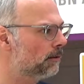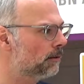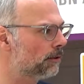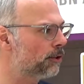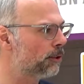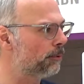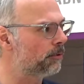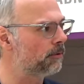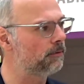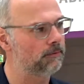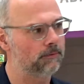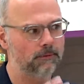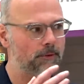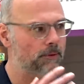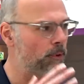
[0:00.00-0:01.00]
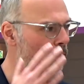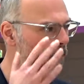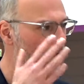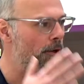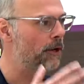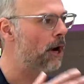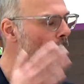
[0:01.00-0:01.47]
It should,
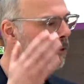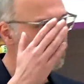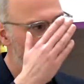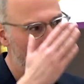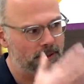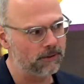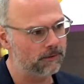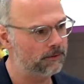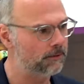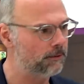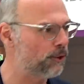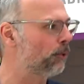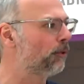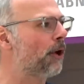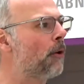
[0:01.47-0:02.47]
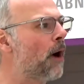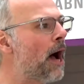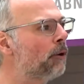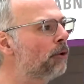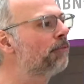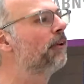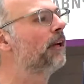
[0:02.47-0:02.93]
then it should go
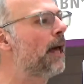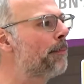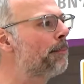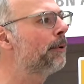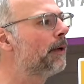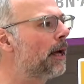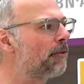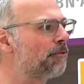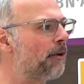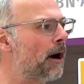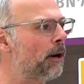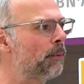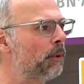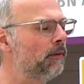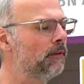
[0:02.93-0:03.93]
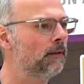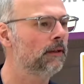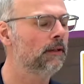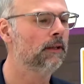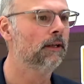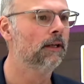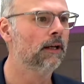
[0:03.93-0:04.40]
out of the lab environment. Yep.
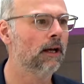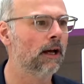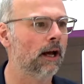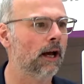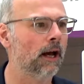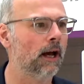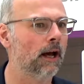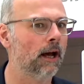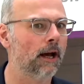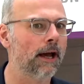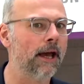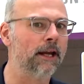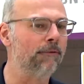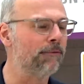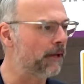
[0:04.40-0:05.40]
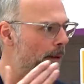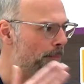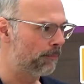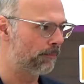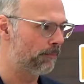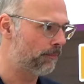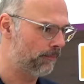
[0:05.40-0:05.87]
And if we
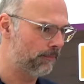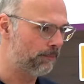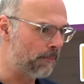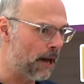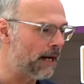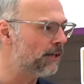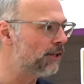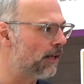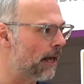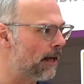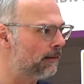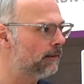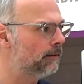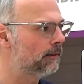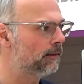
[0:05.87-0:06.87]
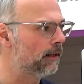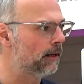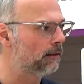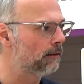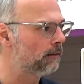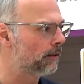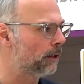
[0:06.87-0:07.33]
can manage that,
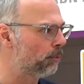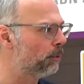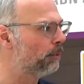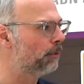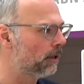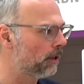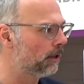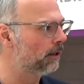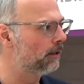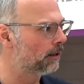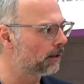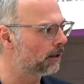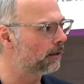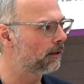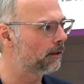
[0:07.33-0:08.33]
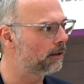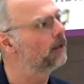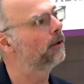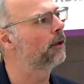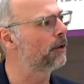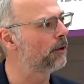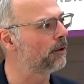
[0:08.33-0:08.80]
then that would be,
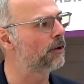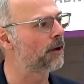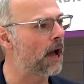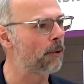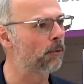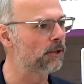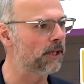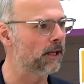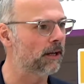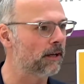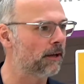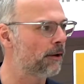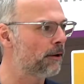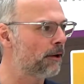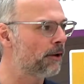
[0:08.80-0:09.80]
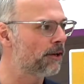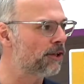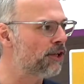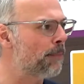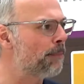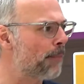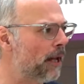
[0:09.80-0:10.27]
I would say, a
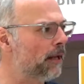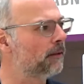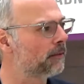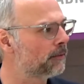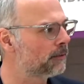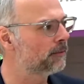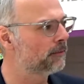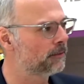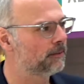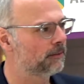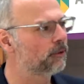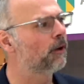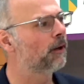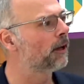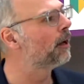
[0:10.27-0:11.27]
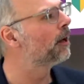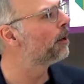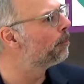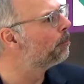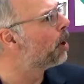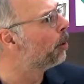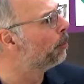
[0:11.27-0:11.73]
champagne
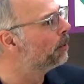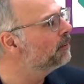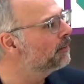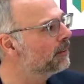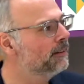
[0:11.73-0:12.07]
moment.